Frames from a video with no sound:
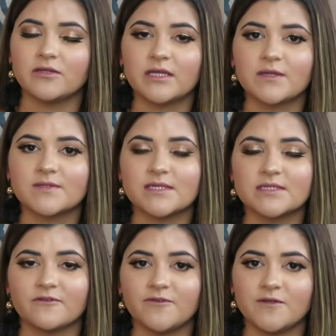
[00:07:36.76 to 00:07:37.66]
only used
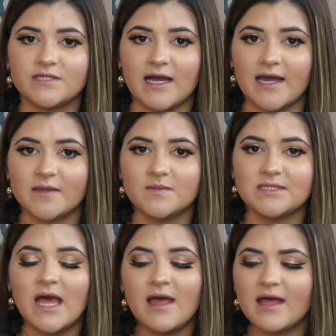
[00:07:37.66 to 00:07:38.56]
this a few
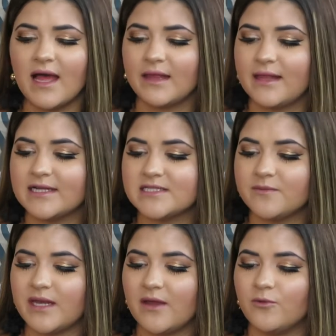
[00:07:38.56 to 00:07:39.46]
times. I liked it
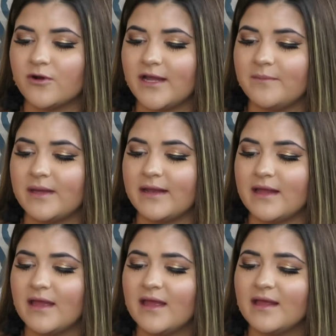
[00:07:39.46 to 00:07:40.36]
when I wore it, but
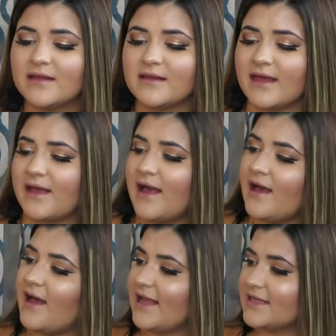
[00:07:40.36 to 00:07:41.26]
like
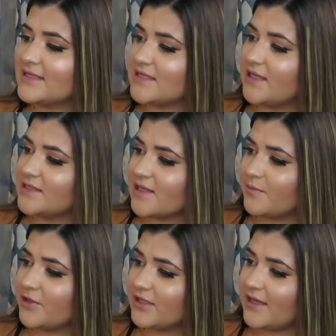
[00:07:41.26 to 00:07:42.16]
I can see as
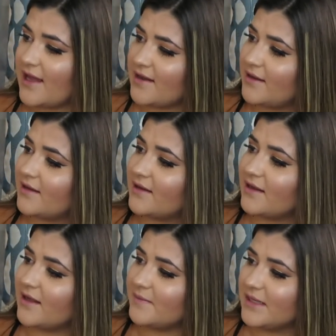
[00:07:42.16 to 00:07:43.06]
I'm looking at it,
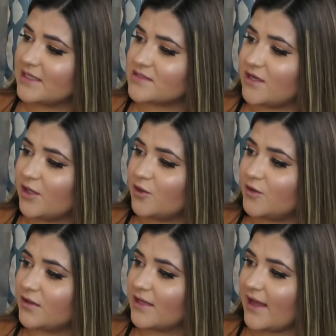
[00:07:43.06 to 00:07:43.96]
I mean, it's not
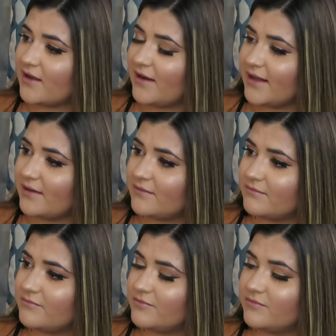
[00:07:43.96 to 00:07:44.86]
old. I got it
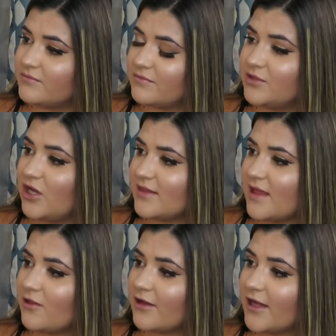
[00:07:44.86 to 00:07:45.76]
not
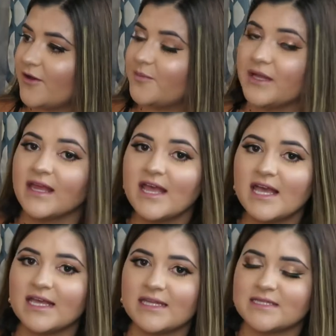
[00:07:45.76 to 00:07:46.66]
that long ago, but
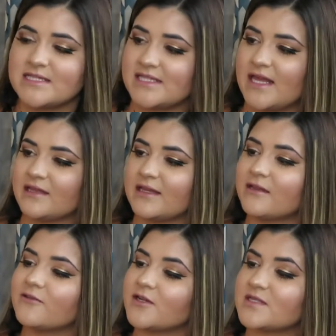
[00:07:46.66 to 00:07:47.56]
it is
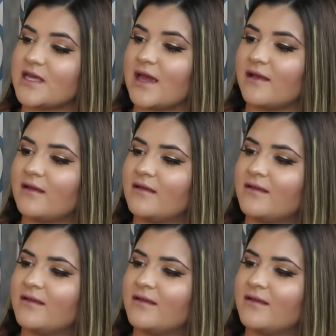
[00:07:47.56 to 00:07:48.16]
settling. There's like